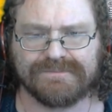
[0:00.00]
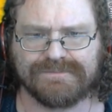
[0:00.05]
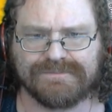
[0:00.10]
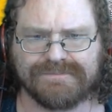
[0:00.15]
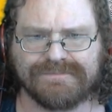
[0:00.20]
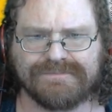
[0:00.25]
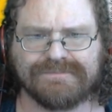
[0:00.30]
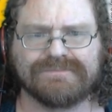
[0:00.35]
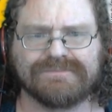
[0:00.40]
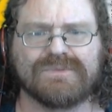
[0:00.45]

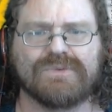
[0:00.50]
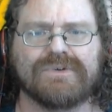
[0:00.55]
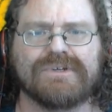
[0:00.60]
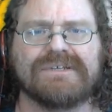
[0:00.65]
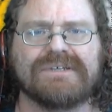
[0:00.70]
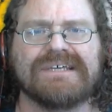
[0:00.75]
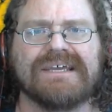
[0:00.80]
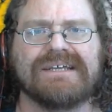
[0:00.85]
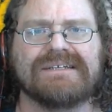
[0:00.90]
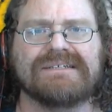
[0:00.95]
When you
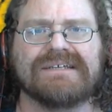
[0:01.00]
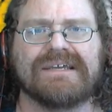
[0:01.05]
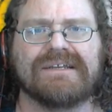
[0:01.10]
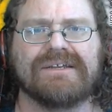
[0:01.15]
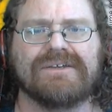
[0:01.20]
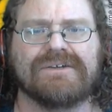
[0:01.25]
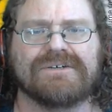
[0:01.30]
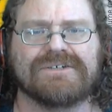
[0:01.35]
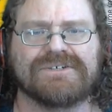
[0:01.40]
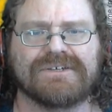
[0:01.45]
take data,
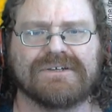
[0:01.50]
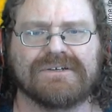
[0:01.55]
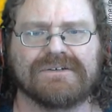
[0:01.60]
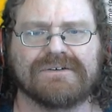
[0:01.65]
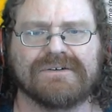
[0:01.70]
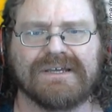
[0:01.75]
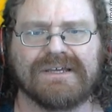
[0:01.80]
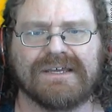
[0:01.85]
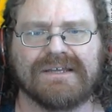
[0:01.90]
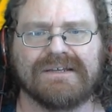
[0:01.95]
you're just going to
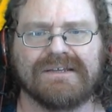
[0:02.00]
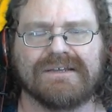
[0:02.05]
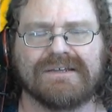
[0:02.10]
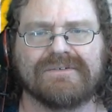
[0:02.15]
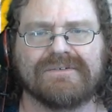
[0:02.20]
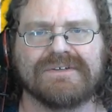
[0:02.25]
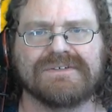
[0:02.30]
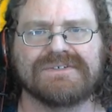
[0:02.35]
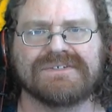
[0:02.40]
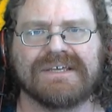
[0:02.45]
go ahead and hit
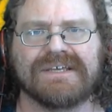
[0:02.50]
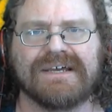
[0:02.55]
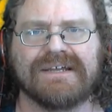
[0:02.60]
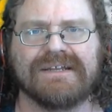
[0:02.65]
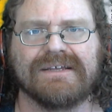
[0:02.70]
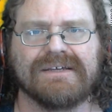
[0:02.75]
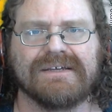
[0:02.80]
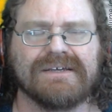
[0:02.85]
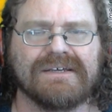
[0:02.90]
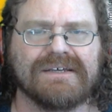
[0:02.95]
reset,
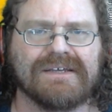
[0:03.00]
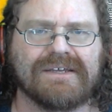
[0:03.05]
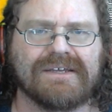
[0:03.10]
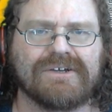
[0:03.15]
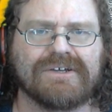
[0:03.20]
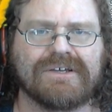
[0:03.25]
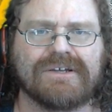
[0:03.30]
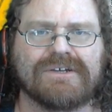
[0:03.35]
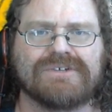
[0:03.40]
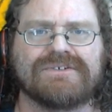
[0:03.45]
and
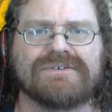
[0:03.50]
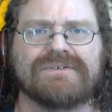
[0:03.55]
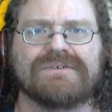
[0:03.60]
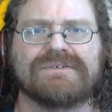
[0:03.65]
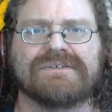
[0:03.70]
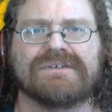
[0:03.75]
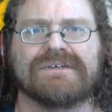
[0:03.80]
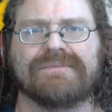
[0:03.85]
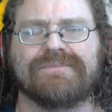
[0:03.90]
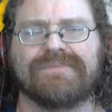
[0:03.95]
you're going to choose
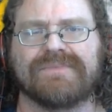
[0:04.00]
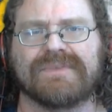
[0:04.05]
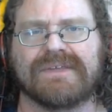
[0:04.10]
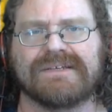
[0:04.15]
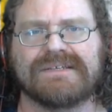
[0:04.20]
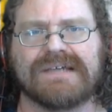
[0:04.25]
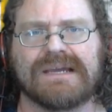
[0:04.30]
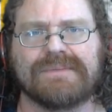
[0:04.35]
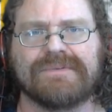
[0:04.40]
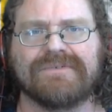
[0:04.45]
a
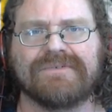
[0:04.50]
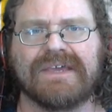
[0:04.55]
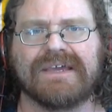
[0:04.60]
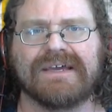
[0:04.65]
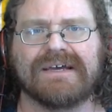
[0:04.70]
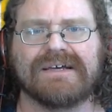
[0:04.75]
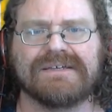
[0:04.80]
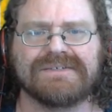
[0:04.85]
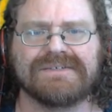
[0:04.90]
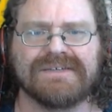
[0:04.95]
type of
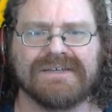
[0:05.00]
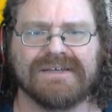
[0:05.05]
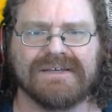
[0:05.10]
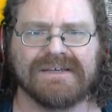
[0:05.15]
gas,